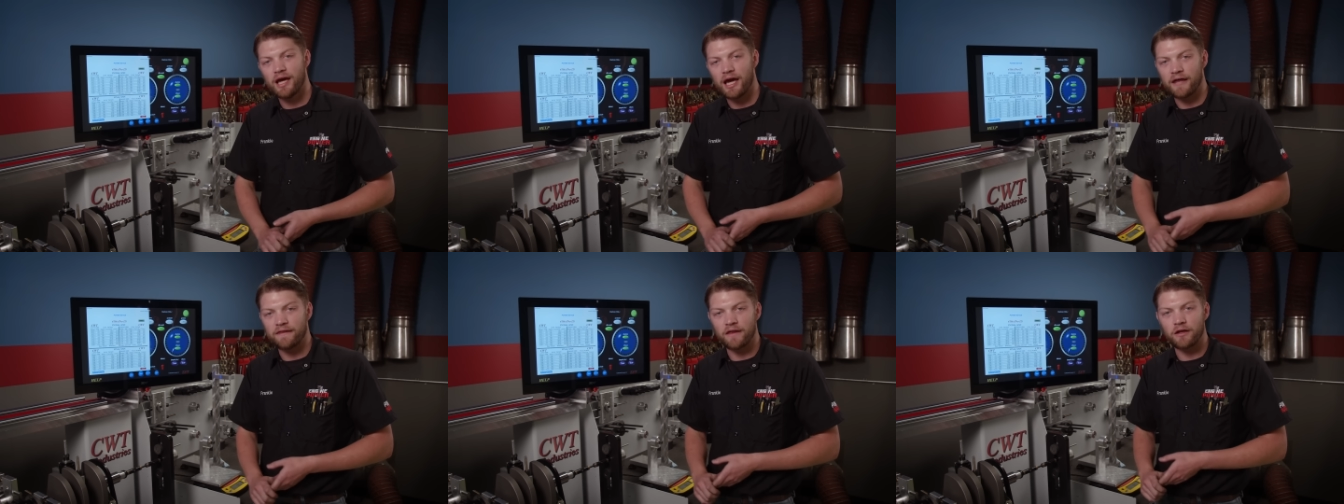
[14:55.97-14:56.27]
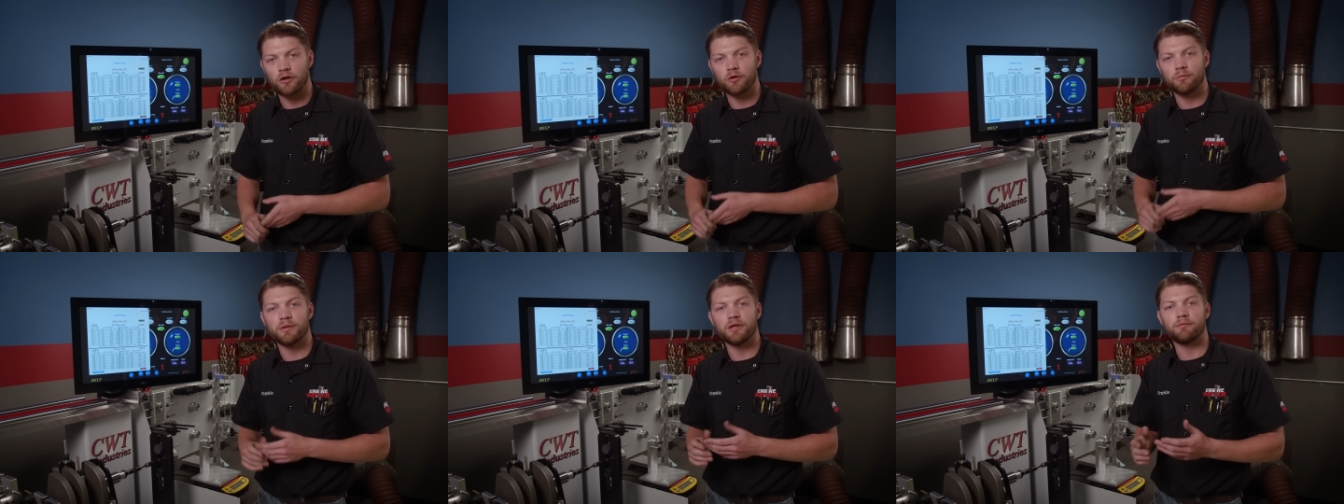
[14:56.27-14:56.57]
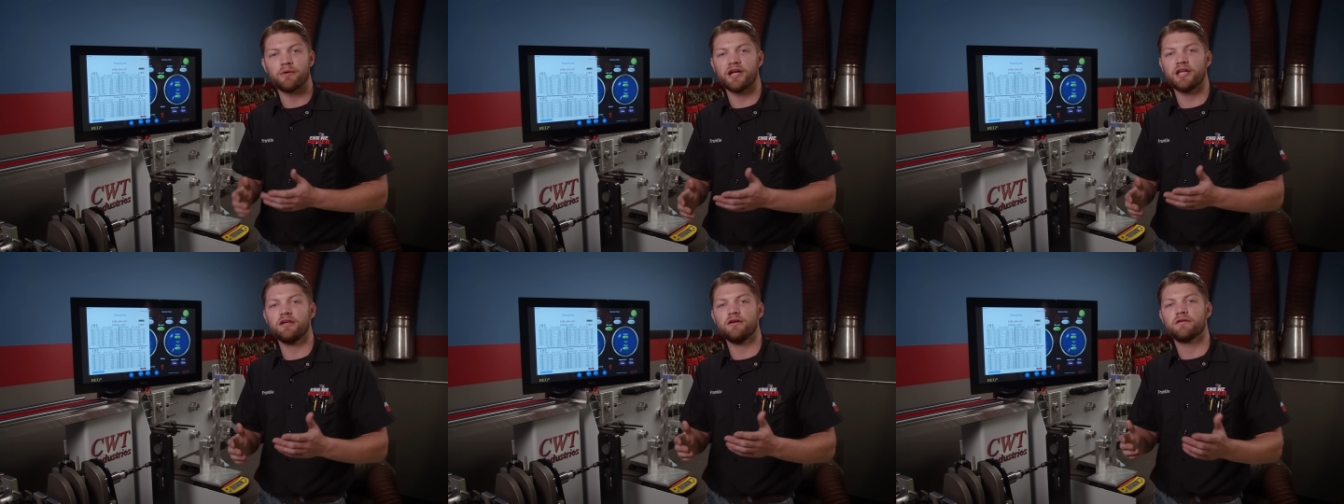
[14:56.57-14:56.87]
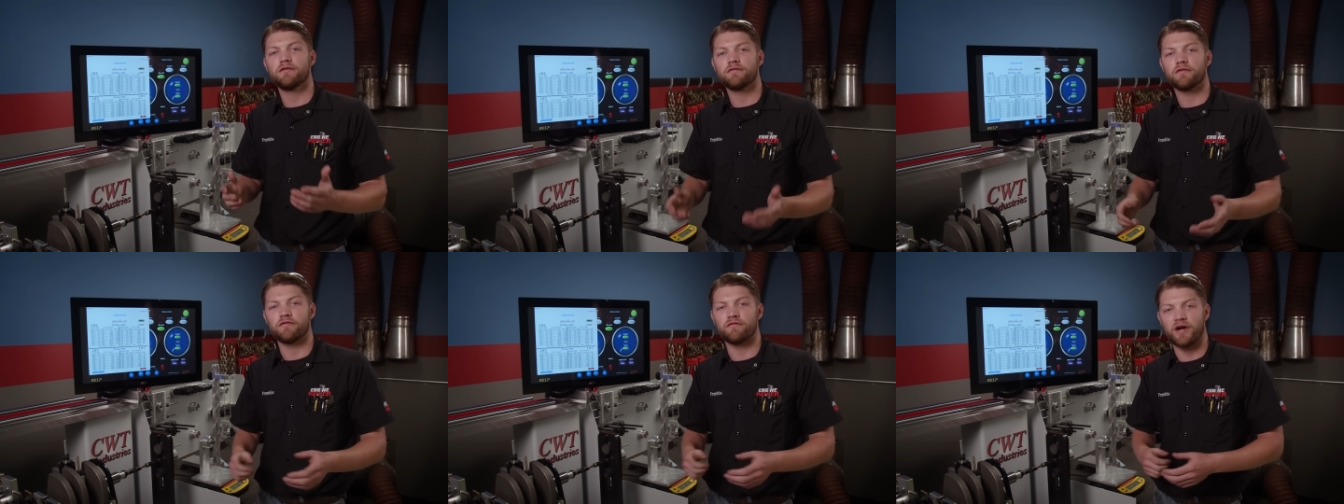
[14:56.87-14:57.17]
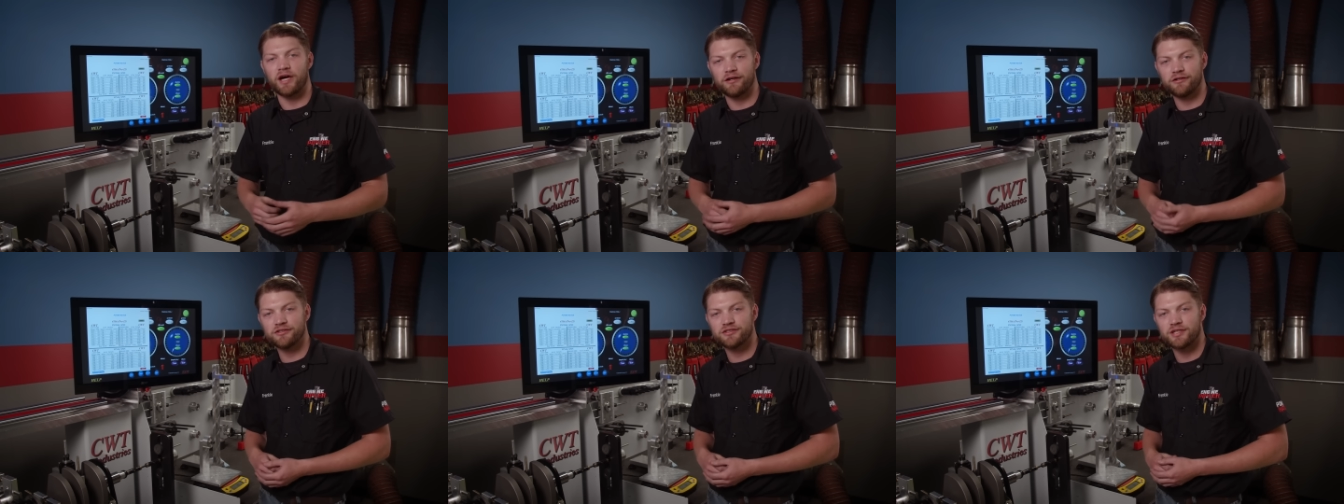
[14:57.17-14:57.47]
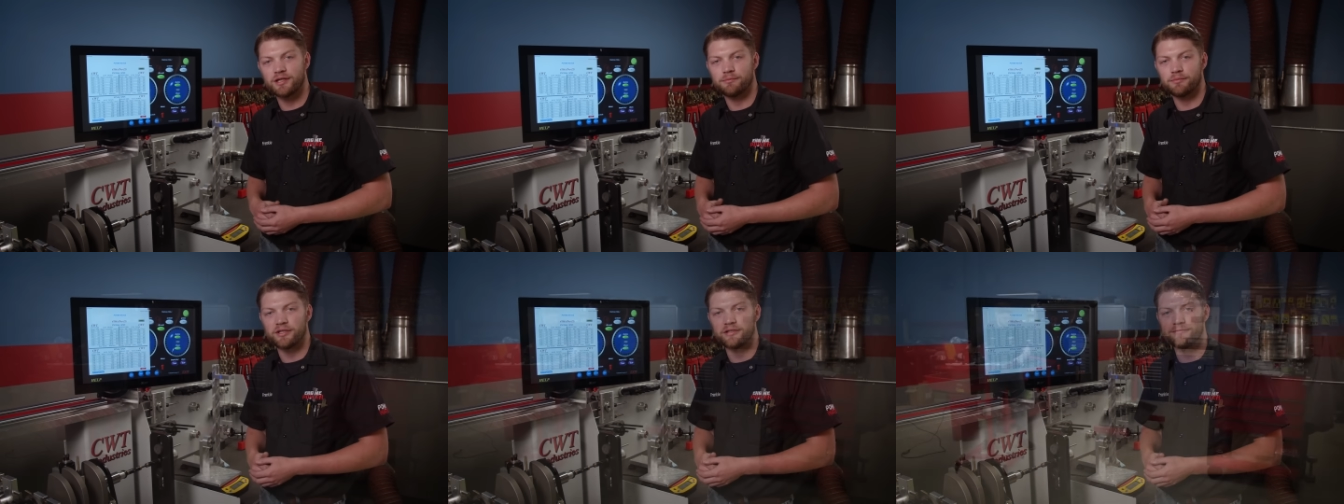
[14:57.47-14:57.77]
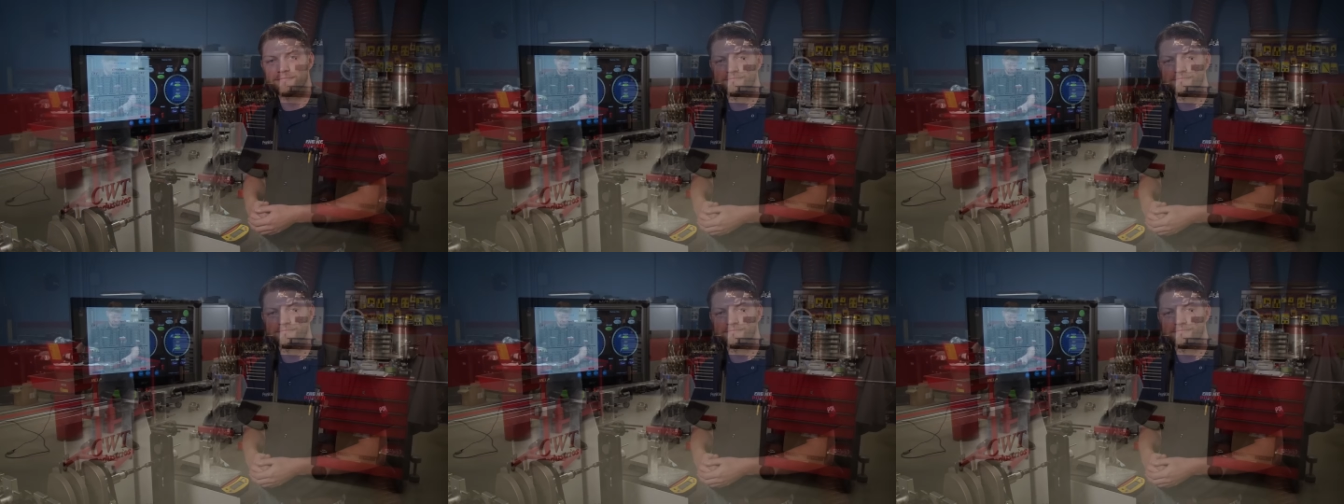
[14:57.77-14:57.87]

and then it'll be ready for final assembly.